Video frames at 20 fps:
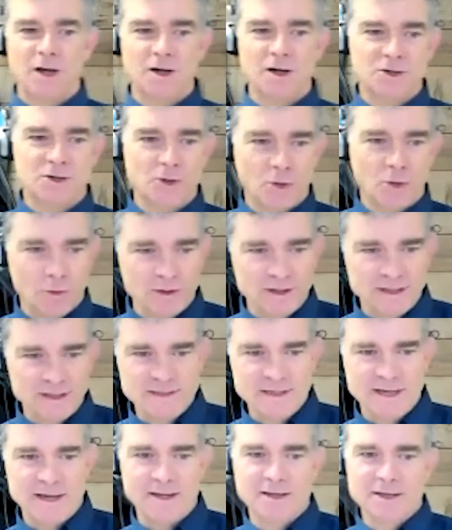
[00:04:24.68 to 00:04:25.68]
Cole is
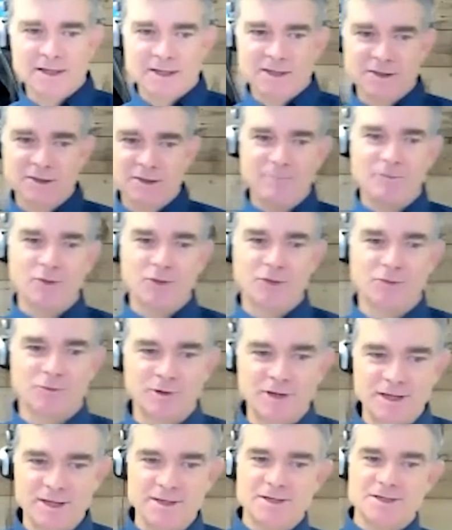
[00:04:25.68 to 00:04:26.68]
a level
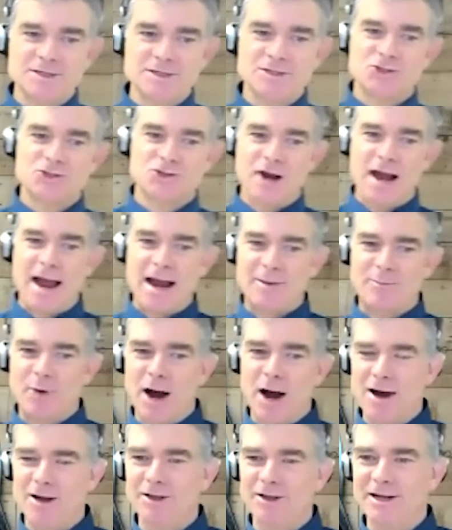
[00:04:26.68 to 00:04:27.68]
3 TRAK
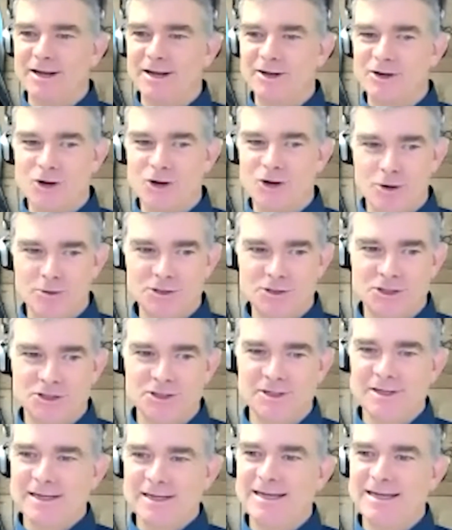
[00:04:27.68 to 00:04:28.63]
pilot and coach.